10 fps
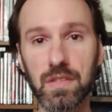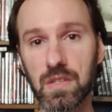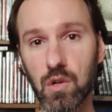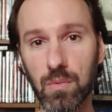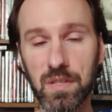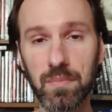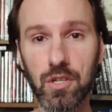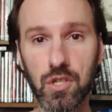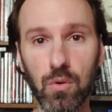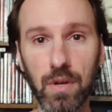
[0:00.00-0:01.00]
This is going to
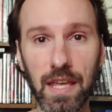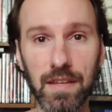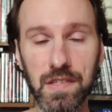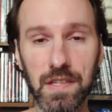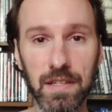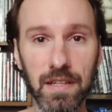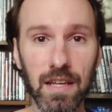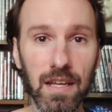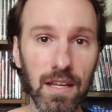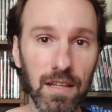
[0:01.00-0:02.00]
be showcasing
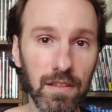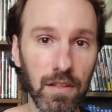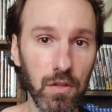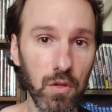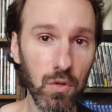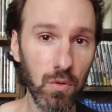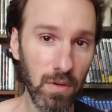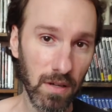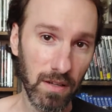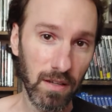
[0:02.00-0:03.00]
the
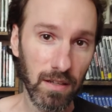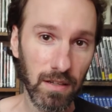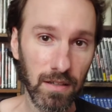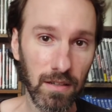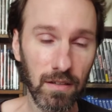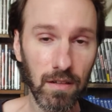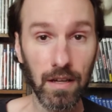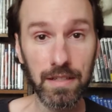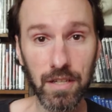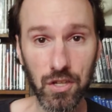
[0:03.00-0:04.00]
new
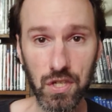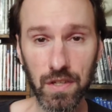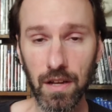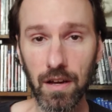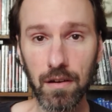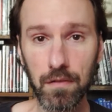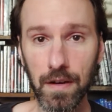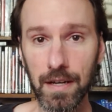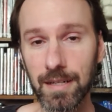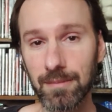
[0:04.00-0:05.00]
edition
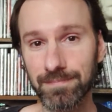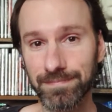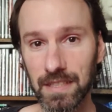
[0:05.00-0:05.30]
of